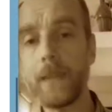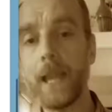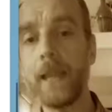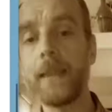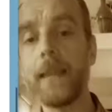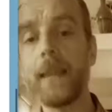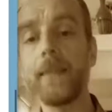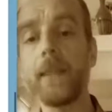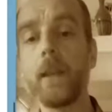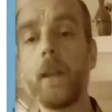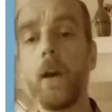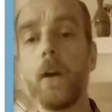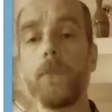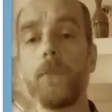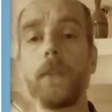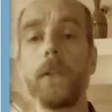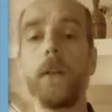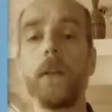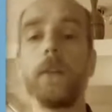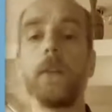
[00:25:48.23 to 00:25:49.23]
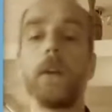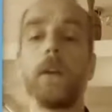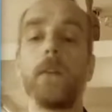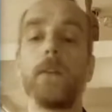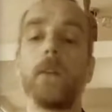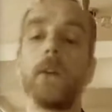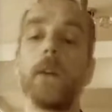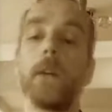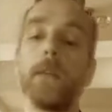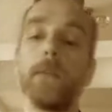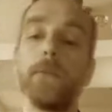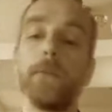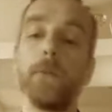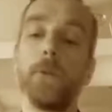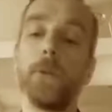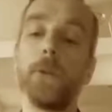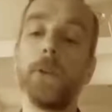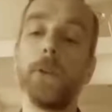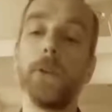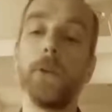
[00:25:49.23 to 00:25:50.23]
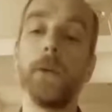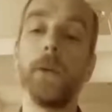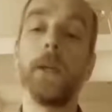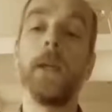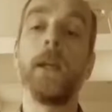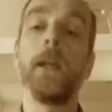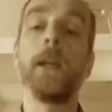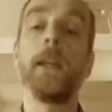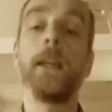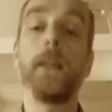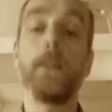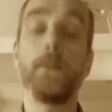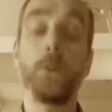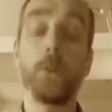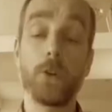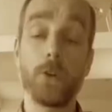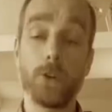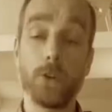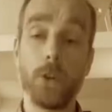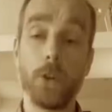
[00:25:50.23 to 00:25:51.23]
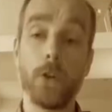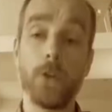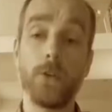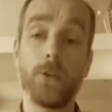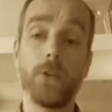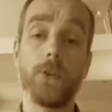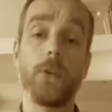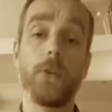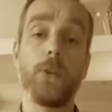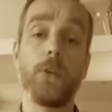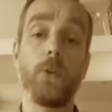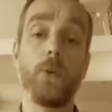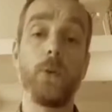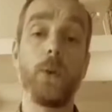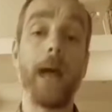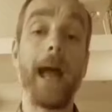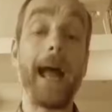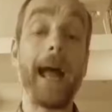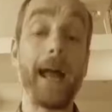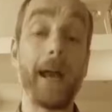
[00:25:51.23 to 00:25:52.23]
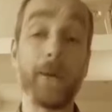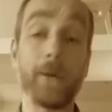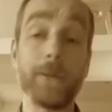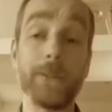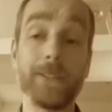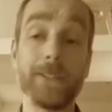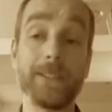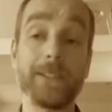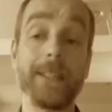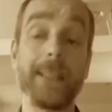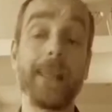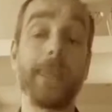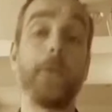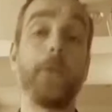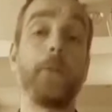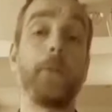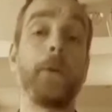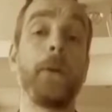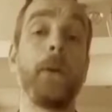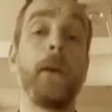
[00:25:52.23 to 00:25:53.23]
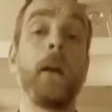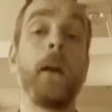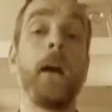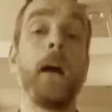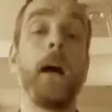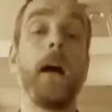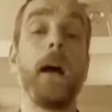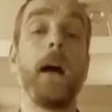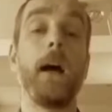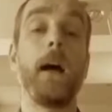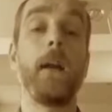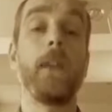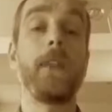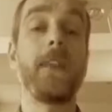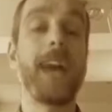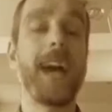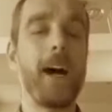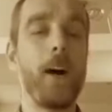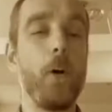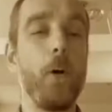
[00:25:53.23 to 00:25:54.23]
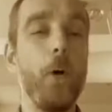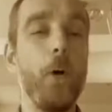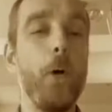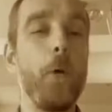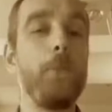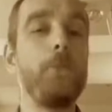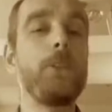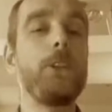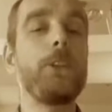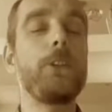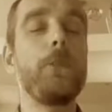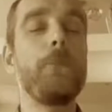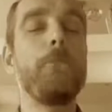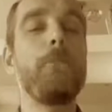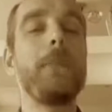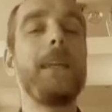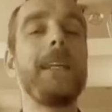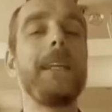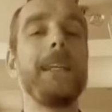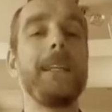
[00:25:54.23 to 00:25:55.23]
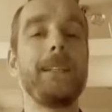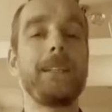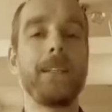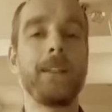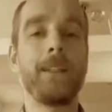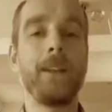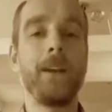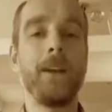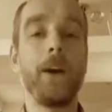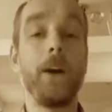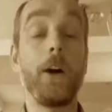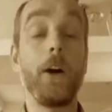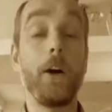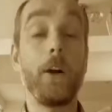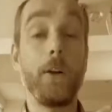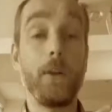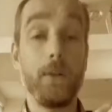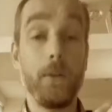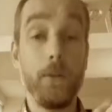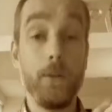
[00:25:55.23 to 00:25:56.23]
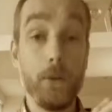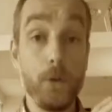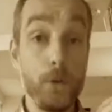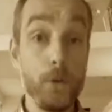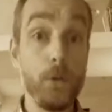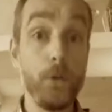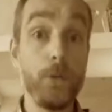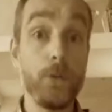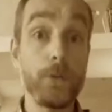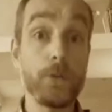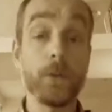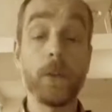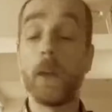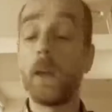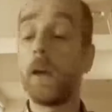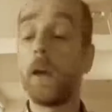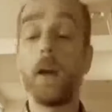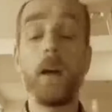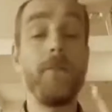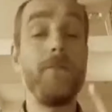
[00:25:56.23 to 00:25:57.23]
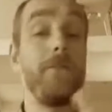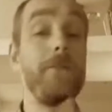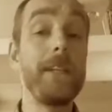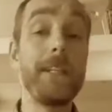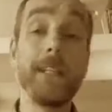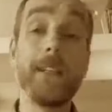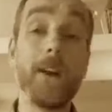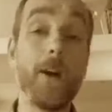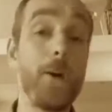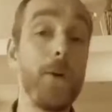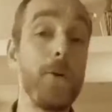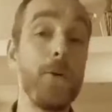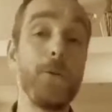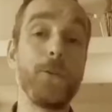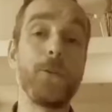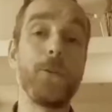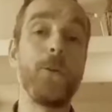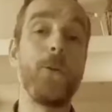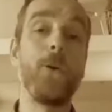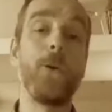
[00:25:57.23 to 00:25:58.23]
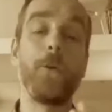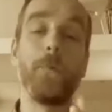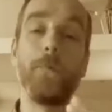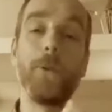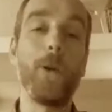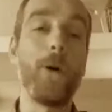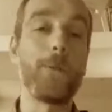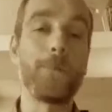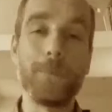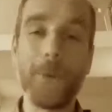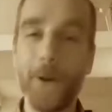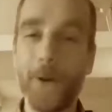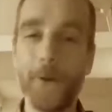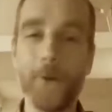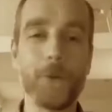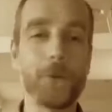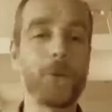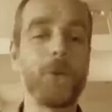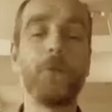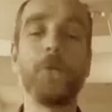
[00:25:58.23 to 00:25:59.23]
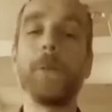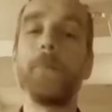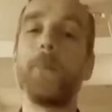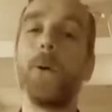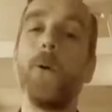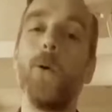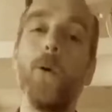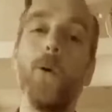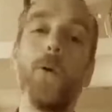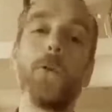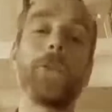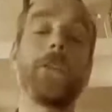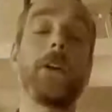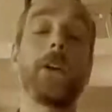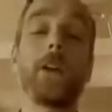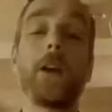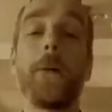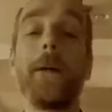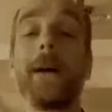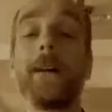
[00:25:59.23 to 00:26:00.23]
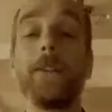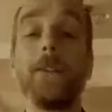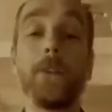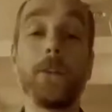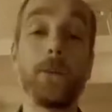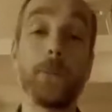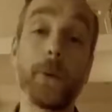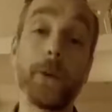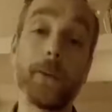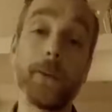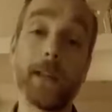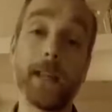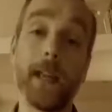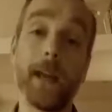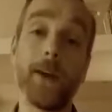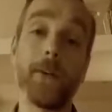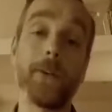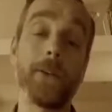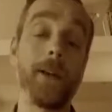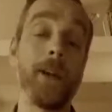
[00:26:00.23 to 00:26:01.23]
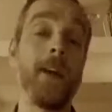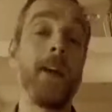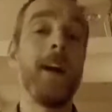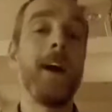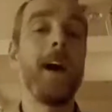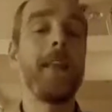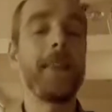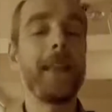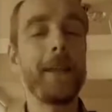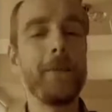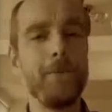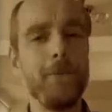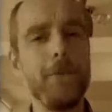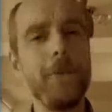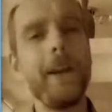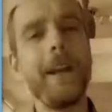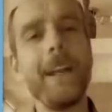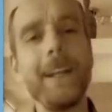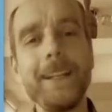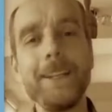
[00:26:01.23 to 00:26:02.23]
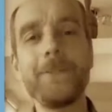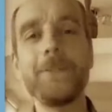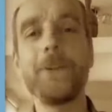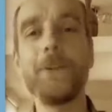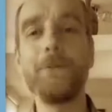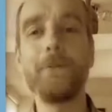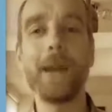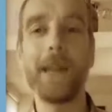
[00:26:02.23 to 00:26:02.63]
And then the last video that I've got here for you, this one shows you how to set up that up-to-the-minute news videos or blog posts or reports that go out to your Twitter account, and they really do